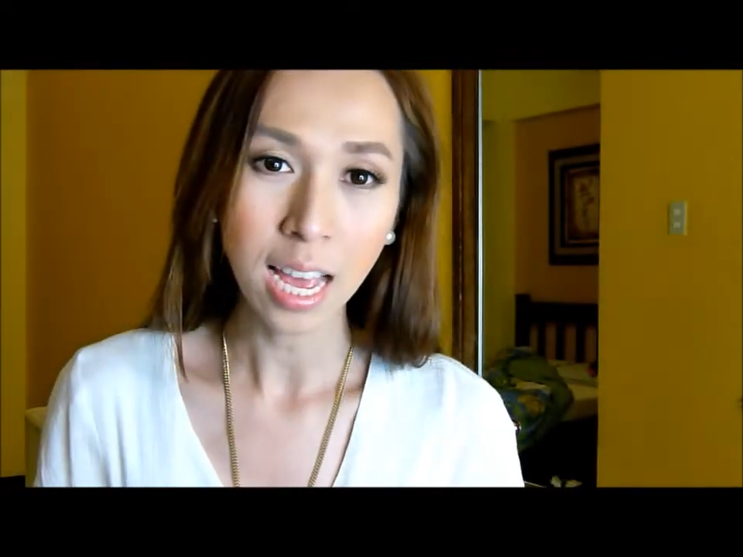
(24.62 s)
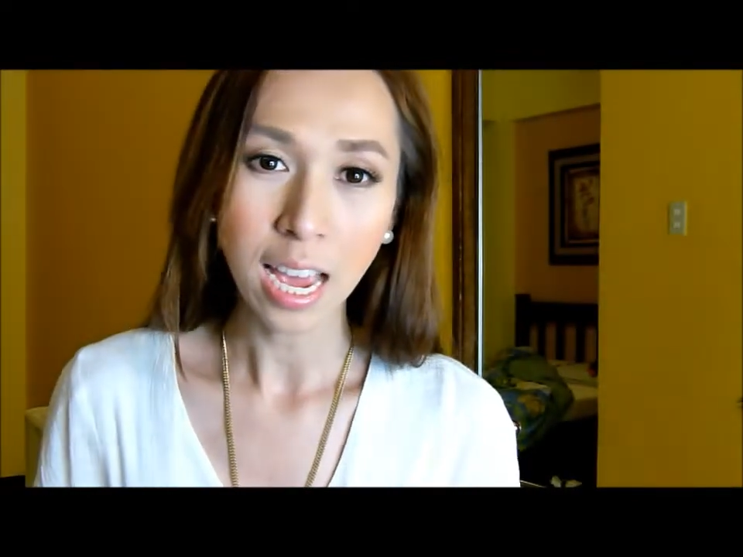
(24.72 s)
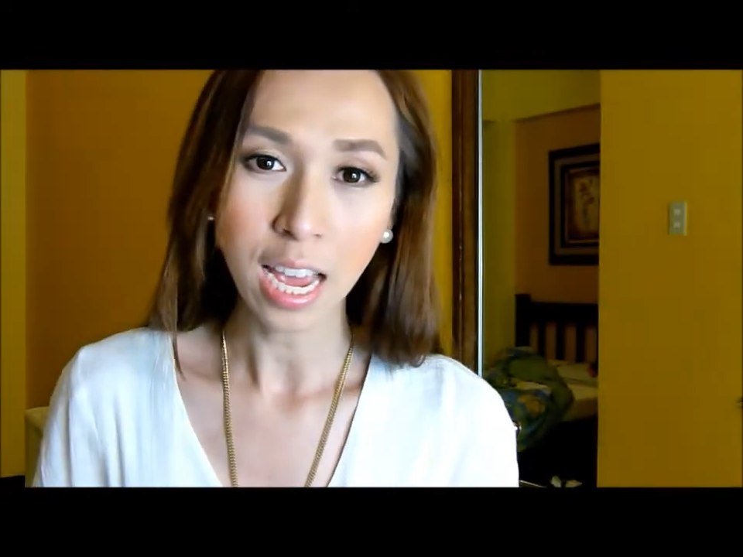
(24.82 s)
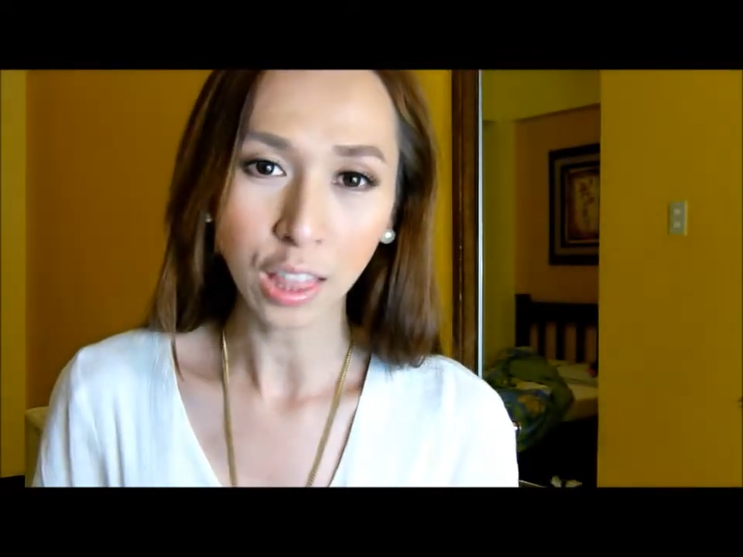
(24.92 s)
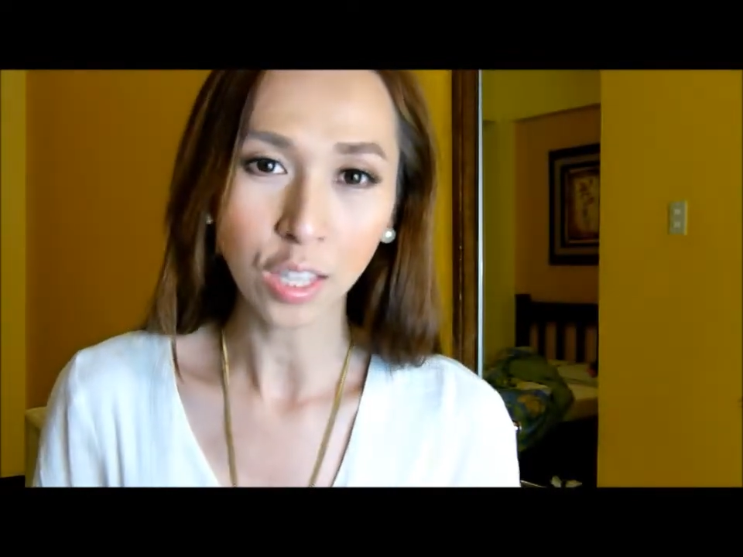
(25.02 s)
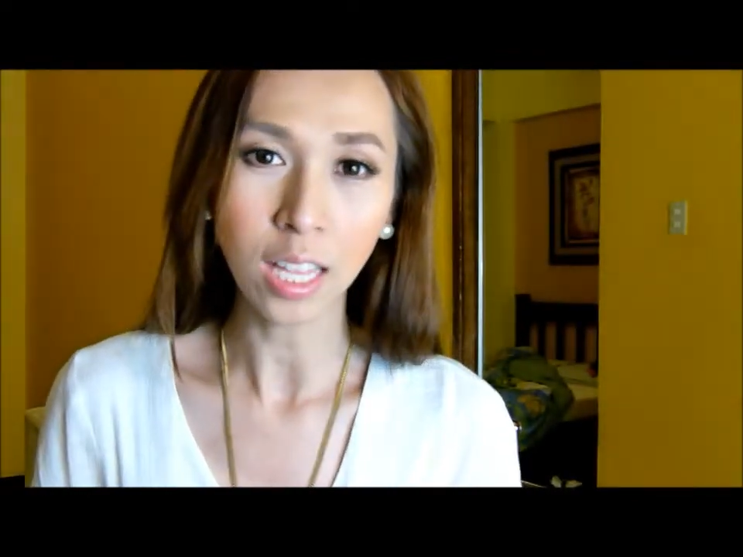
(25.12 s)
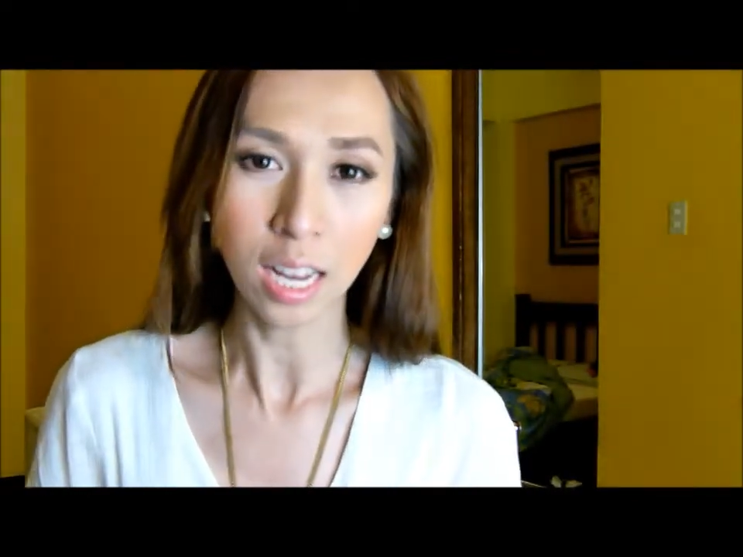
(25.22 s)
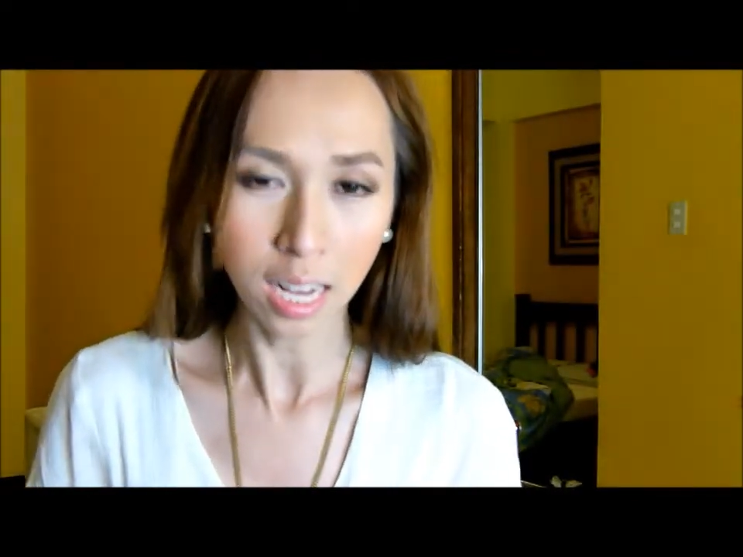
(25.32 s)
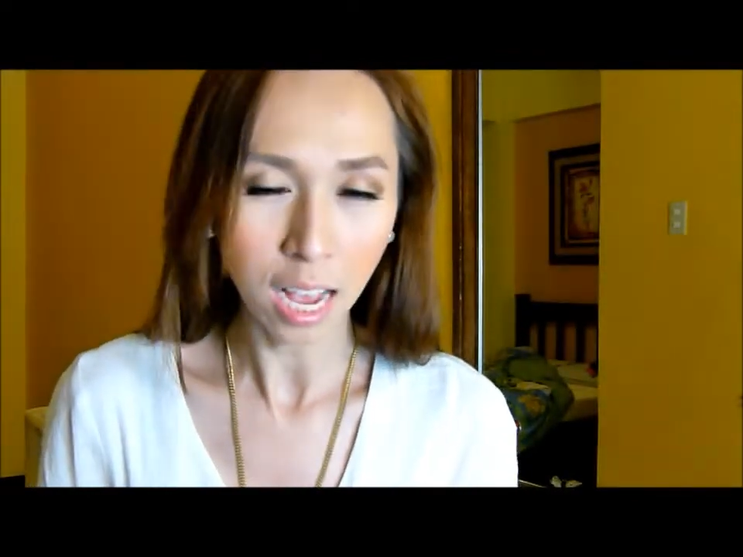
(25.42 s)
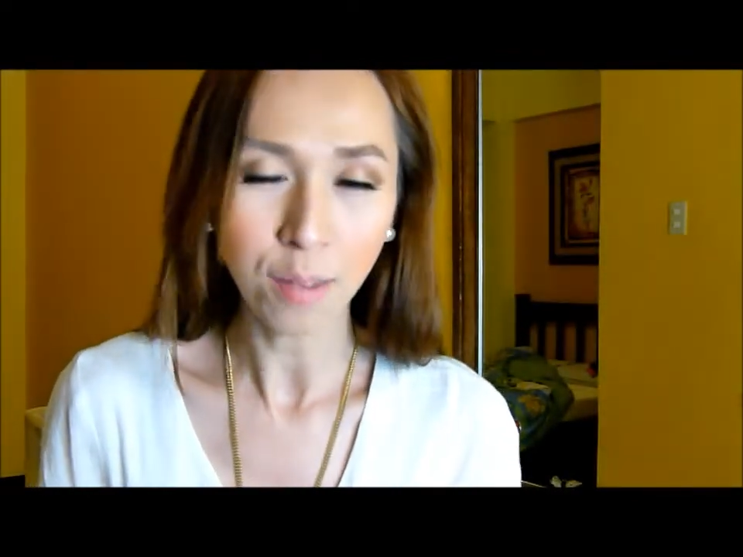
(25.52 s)
ito
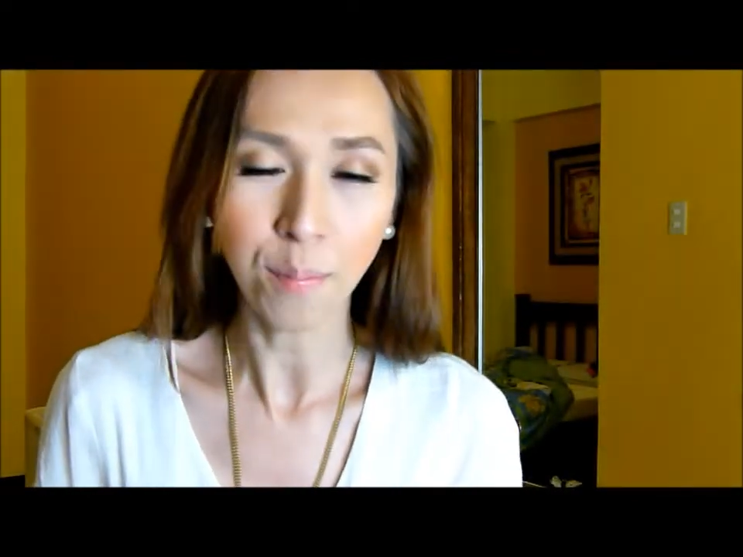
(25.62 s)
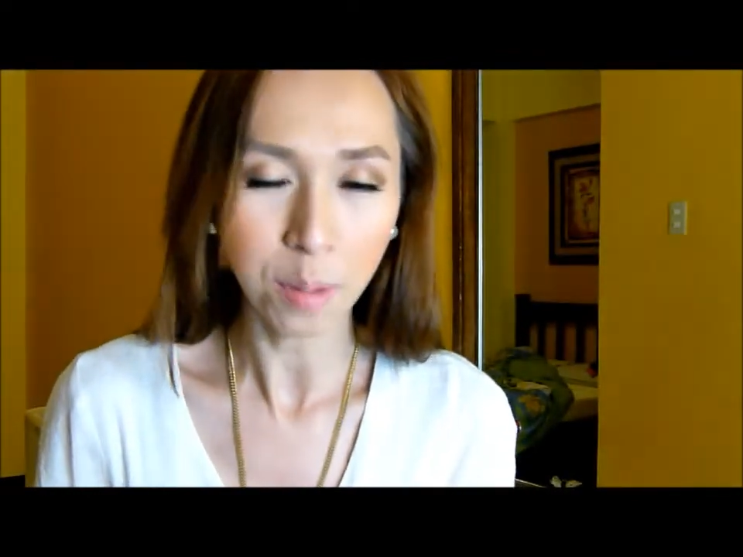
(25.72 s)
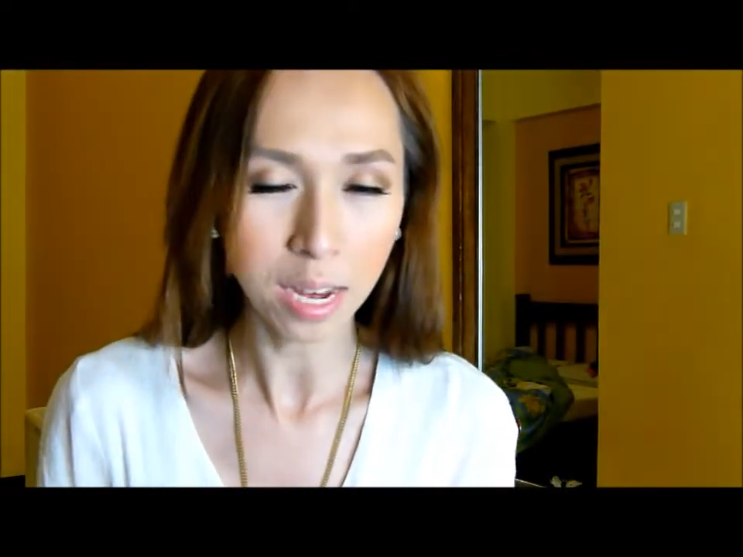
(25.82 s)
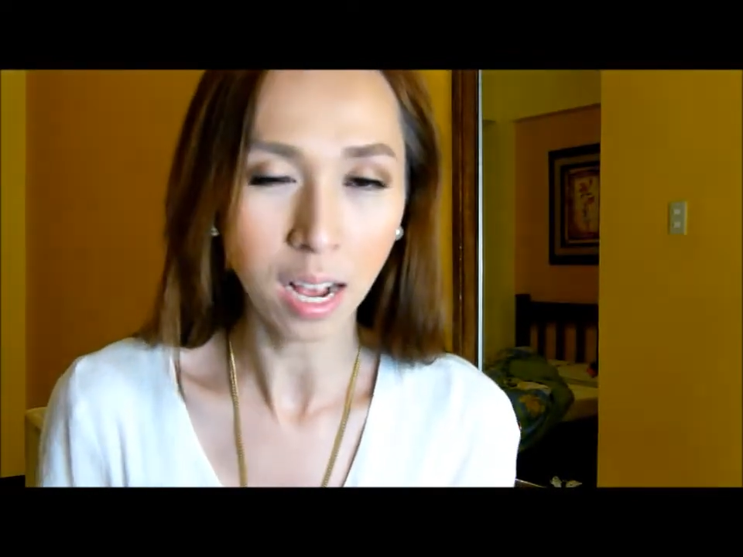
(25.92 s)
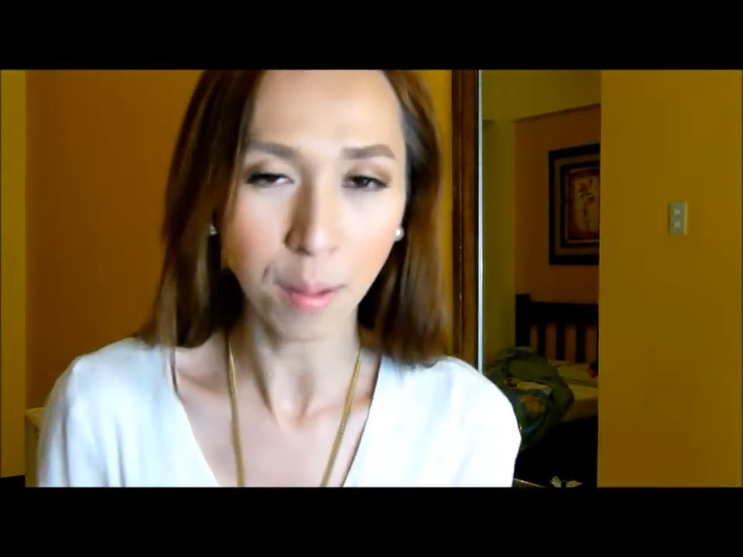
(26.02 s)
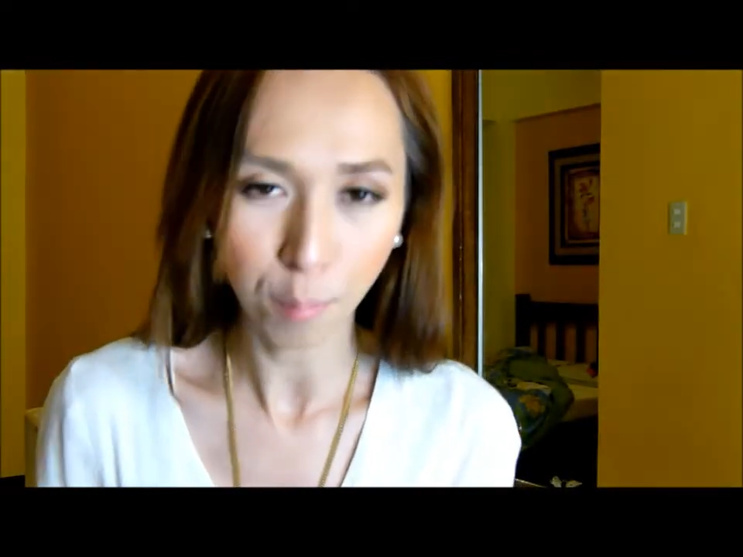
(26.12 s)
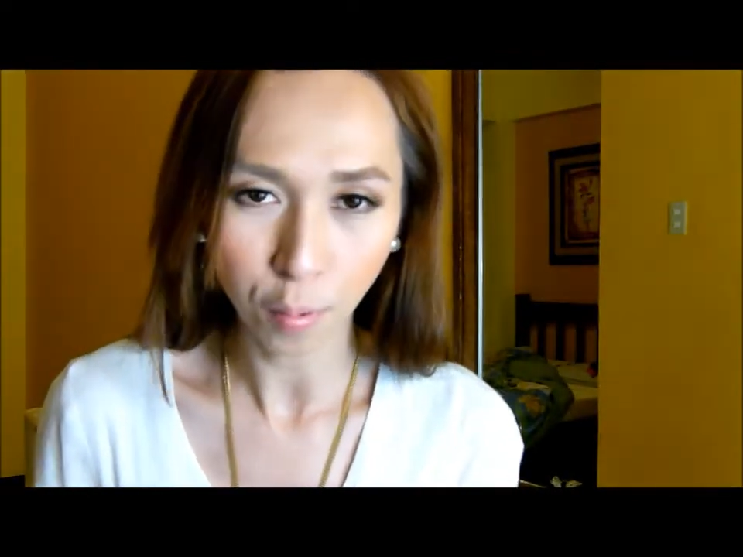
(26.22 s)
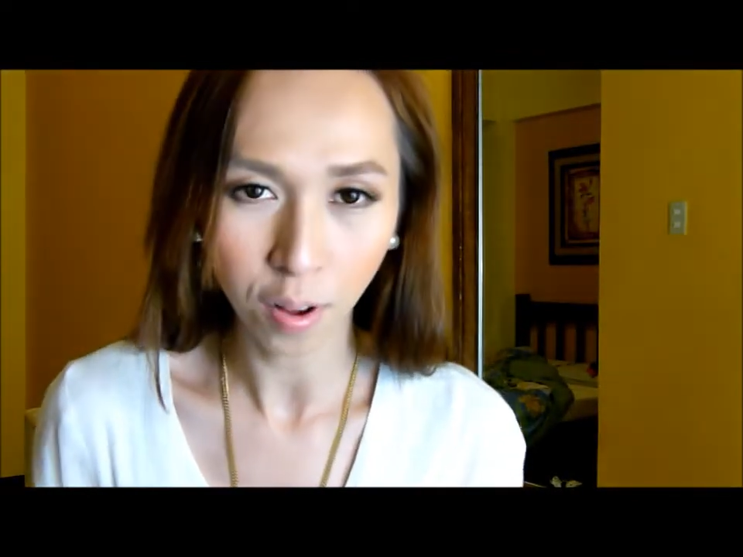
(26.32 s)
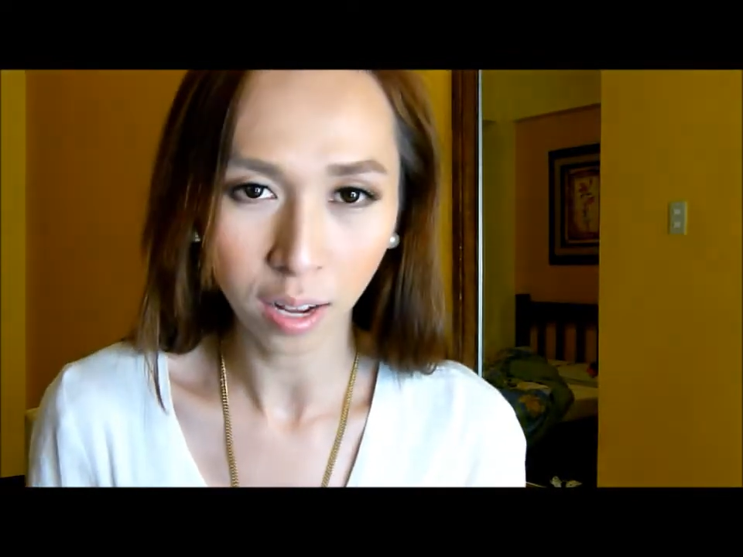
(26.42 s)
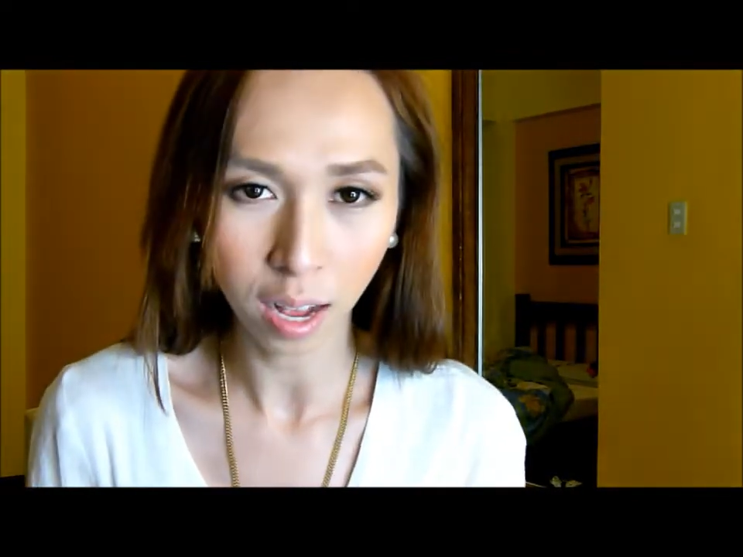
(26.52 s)
talaga yung
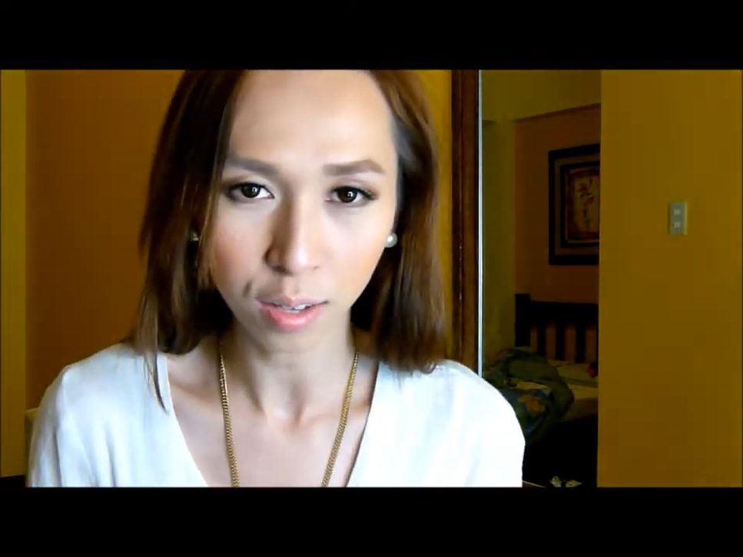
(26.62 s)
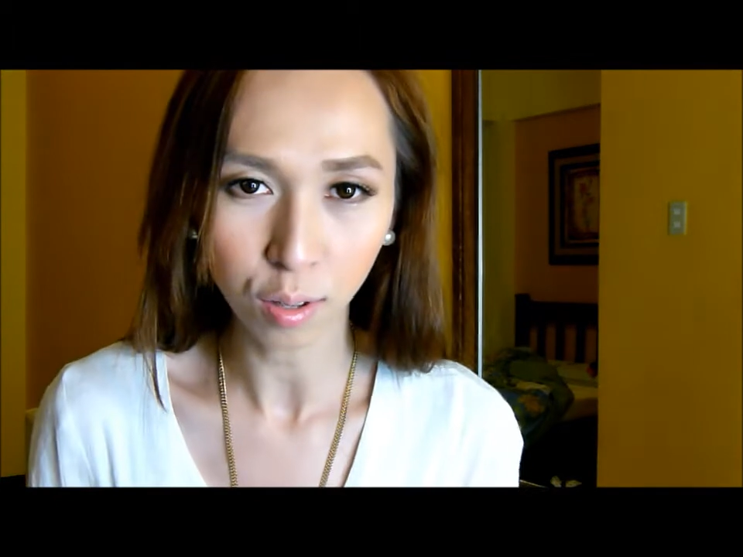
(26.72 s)
pinakabongga.